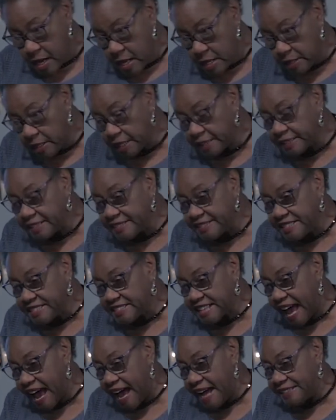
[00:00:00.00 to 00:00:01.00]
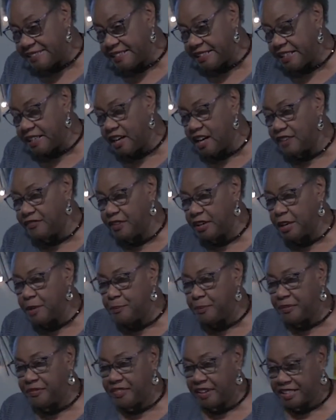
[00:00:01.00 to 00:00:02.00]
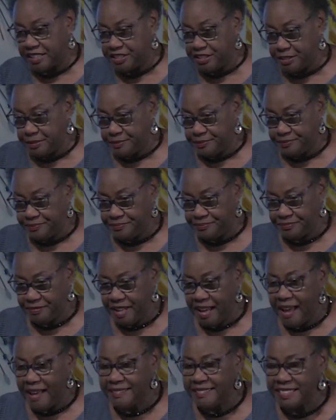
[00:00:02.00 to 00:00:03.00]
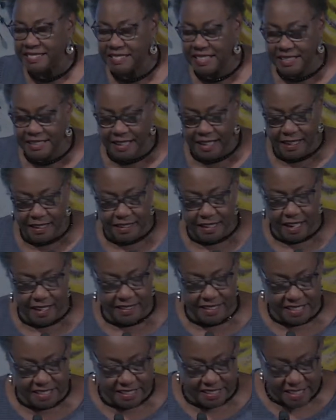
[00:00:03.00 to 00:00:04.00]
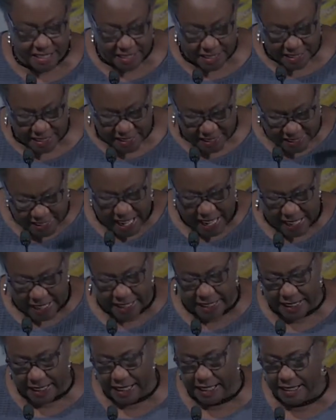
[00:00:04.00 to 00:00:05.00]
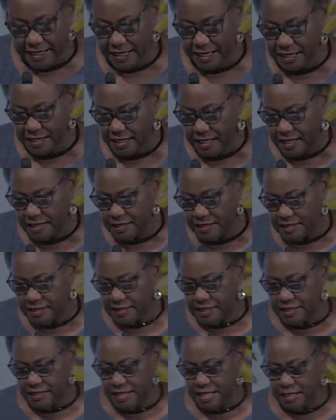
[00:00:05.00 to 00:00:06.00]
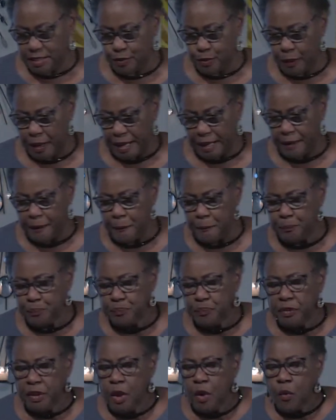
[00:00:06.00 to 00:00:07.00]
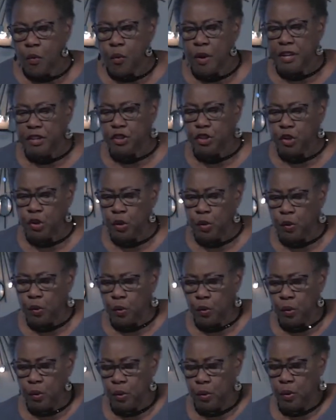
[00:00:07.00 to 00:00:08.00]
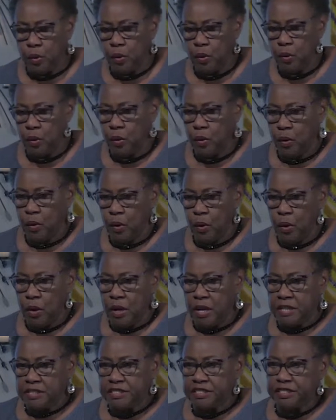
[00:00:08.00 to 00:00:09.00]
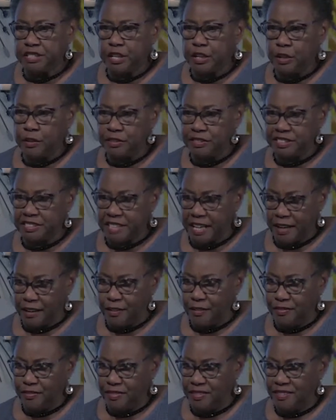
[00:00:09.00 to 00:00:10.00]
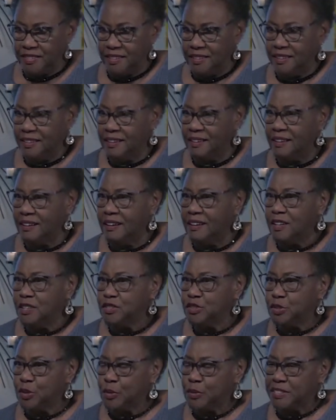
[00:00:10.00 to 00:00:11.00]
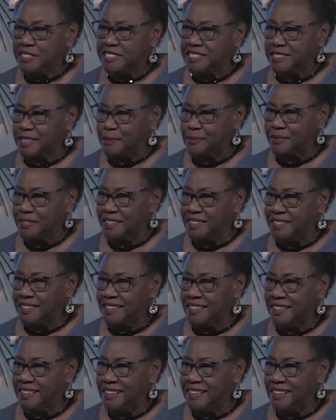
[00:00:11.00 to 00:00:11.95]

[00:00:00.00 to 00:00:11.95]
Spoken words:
look at this idea of imperfection, just take it in this way. When you see yourself doing something